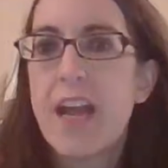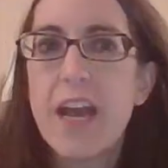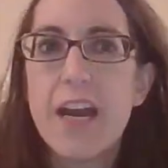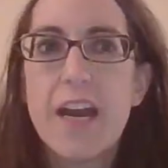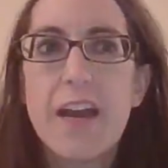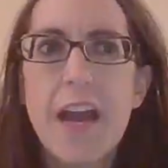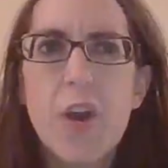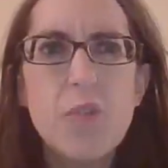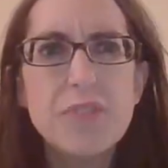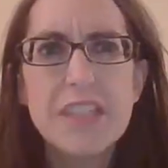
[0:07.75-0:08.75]

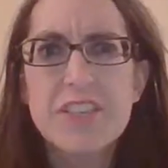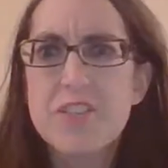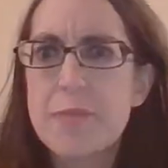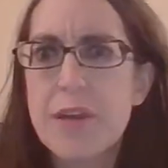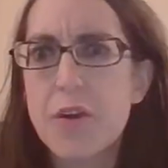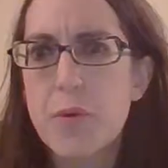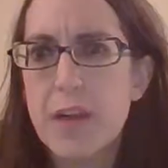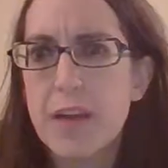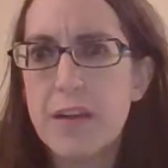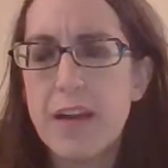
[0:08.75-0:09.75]
Hopefully this should be a
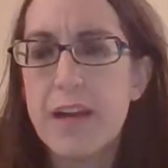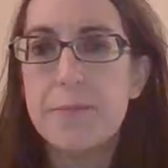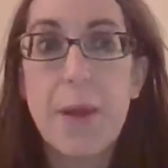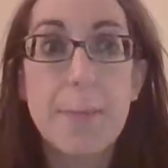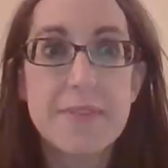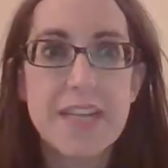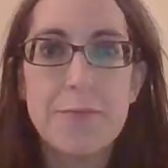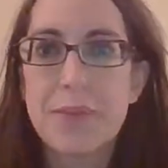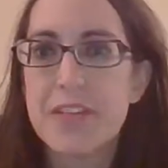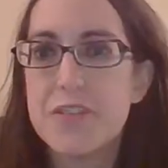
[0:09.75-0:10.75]
quick
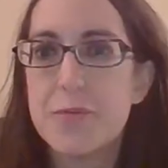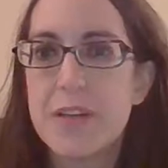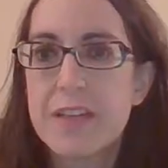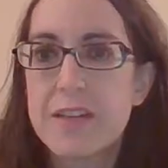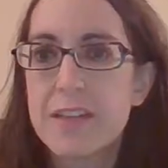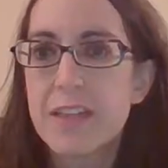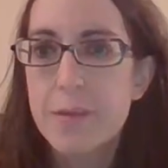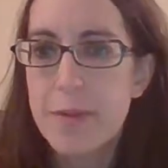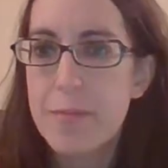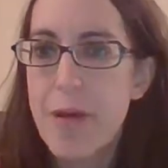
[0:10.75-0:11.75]
update, but I do want to talk a
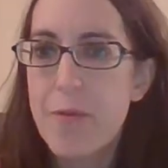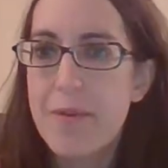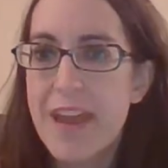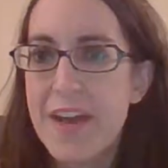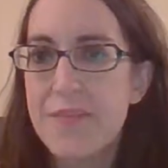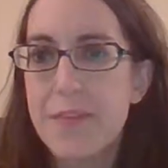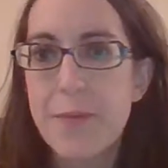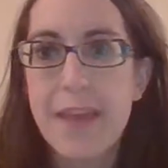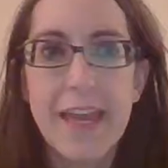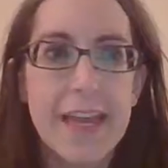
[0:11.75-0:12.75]
little bit about what we have in the
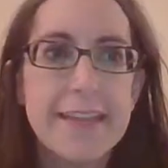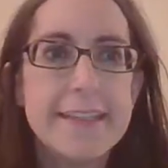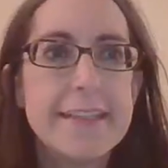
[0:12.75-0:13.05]
week ahead.